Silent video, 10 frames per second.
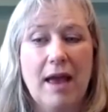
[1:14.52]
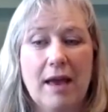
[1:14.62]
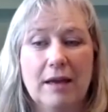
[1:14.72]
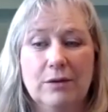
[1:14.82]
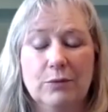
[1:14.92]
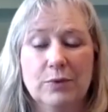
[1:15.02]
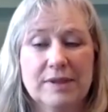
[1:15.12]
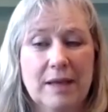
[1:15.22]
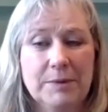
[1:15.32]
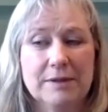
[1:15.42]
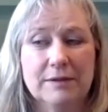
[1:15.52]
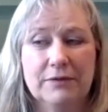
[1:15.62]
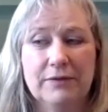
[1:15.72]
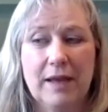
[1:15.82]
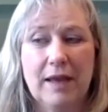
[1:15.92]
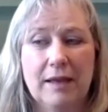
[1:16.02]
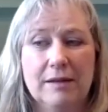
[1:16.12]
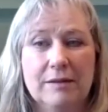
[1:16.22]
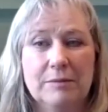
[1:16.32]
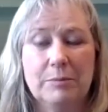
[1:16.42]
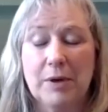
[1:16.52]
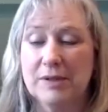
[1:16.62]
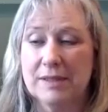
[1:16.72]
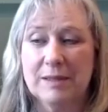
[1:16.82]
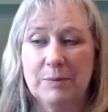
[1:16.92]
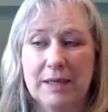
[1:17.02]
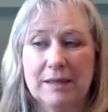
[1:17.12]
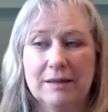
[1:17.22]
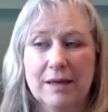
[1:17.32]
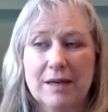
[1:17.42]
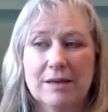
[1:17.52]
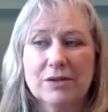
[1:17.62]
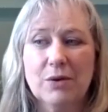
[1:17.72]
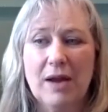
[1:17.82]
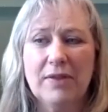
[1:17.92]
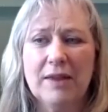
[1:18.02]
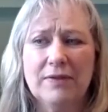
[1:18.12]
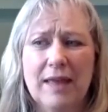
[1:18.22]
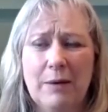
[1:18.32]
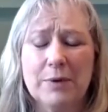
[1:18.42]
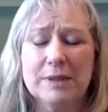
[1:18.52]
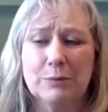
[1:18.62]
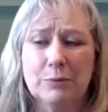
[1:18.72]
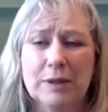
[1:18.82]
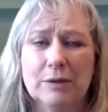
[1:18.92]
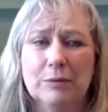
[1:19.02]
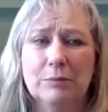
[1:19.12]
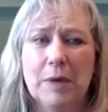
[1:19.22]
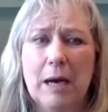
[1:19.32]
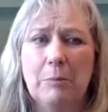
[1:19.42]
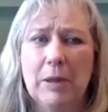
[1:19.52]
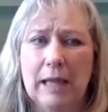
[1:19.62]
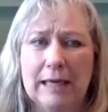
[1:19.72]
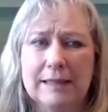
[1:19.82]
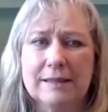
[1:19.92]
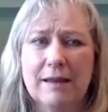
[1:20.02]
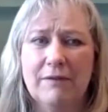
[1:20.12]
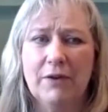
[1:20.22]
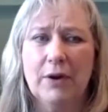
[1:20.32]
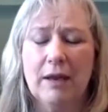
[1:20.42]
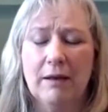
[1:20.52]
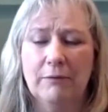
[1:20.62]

and receptive and participated. So I thought that was a real plus, a very